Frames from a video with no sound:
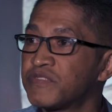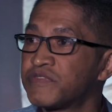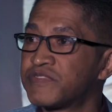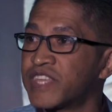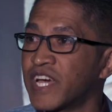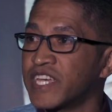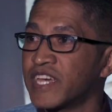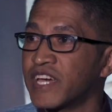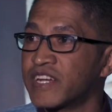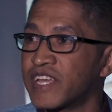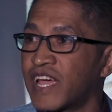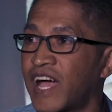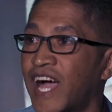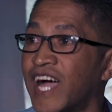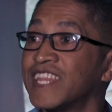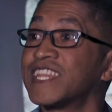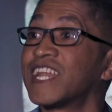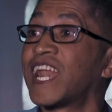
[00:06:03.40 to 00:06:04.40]
of diarrhea.
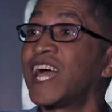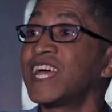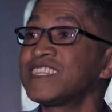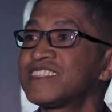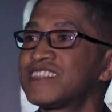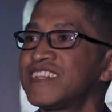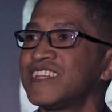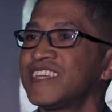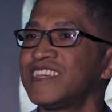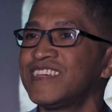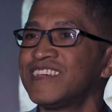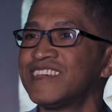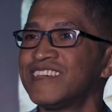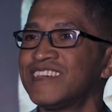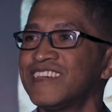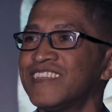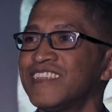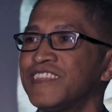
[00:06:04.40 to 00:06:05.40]
And lastly,
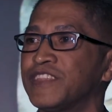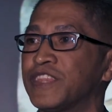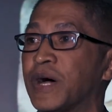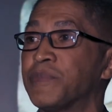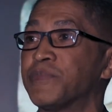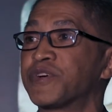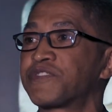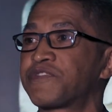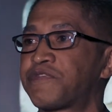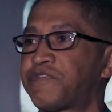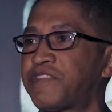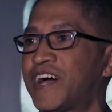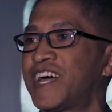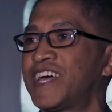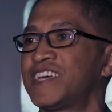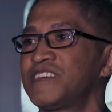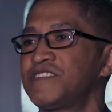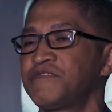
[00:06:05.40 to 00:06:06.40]
number
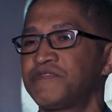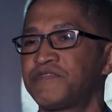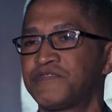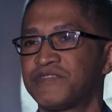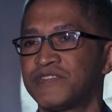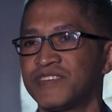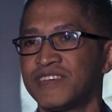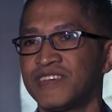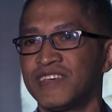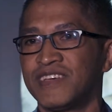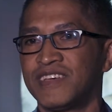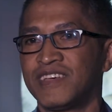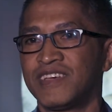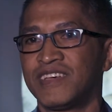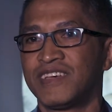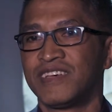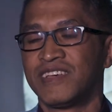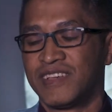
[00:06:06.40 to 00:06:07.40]
5,
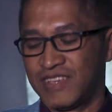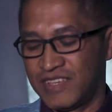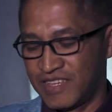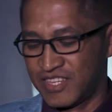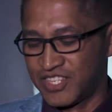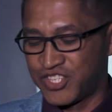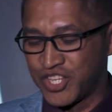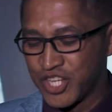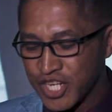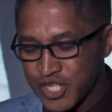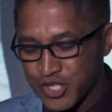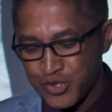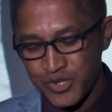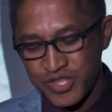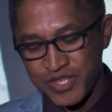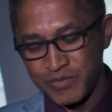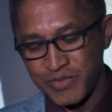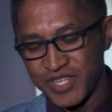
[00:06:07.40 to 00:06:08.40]
zinc
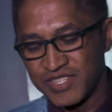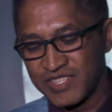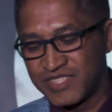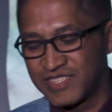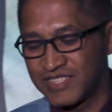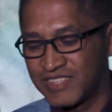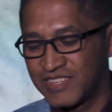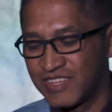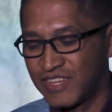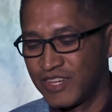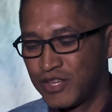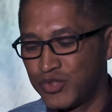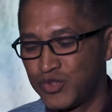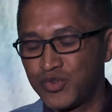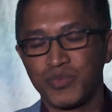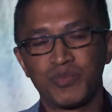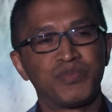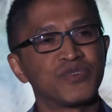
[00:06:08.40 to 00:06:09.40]
treatment
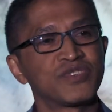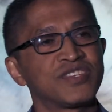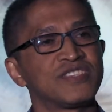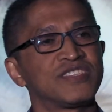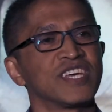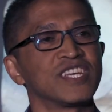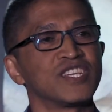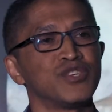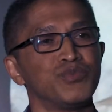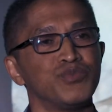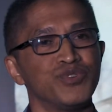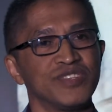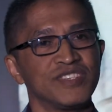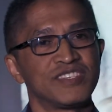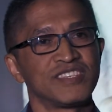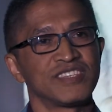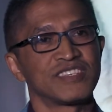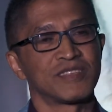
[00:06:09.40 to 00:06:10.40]
to boost their immune
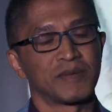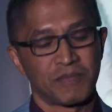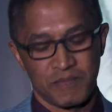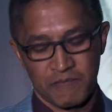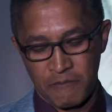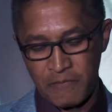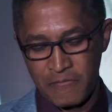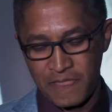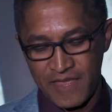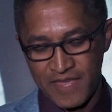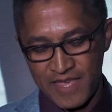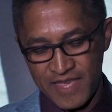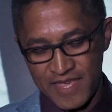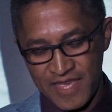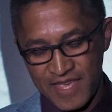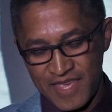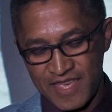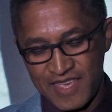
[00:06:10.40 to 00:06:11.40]
system.
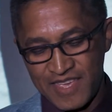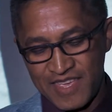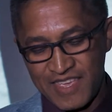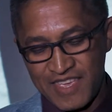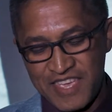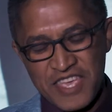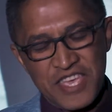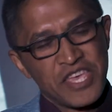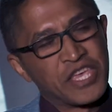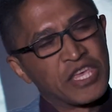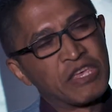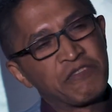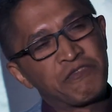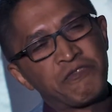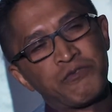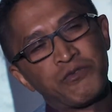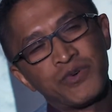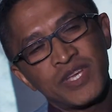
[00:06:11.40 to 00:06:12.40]

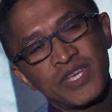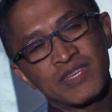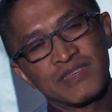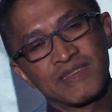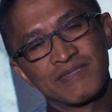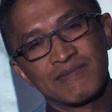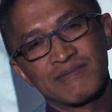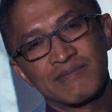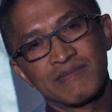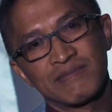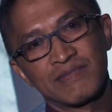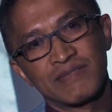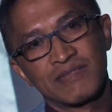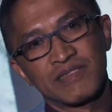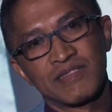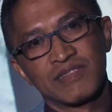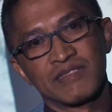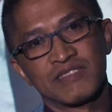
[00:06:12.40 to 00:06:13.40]
If we
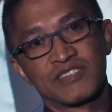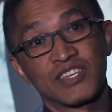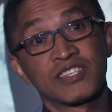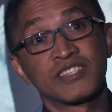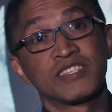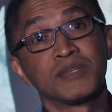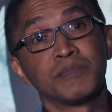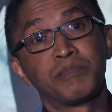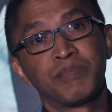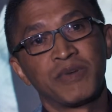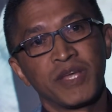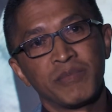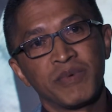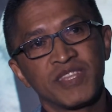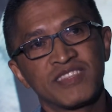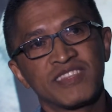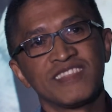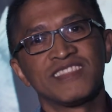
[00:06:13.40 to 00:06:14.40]
just
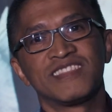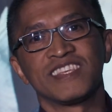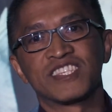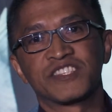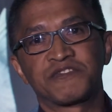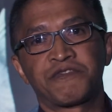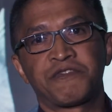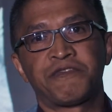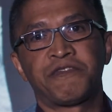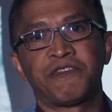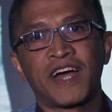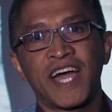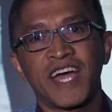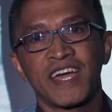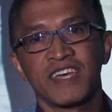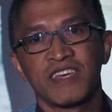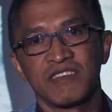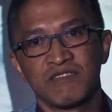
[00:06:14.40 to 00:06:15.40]
implemented these
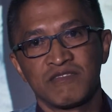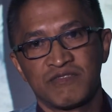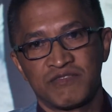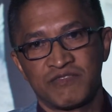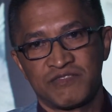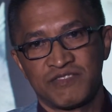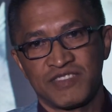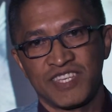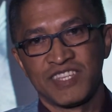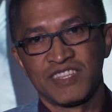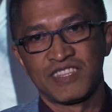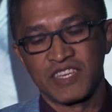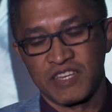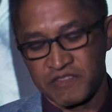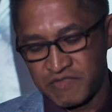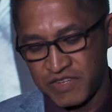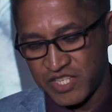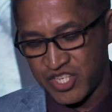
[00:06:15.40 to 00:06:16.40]
5
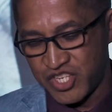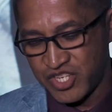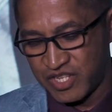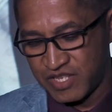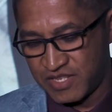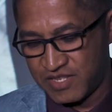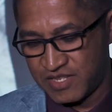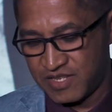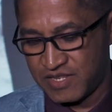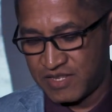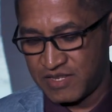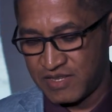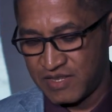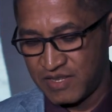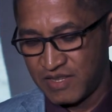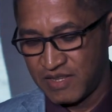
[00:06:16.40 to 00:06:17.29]
interventions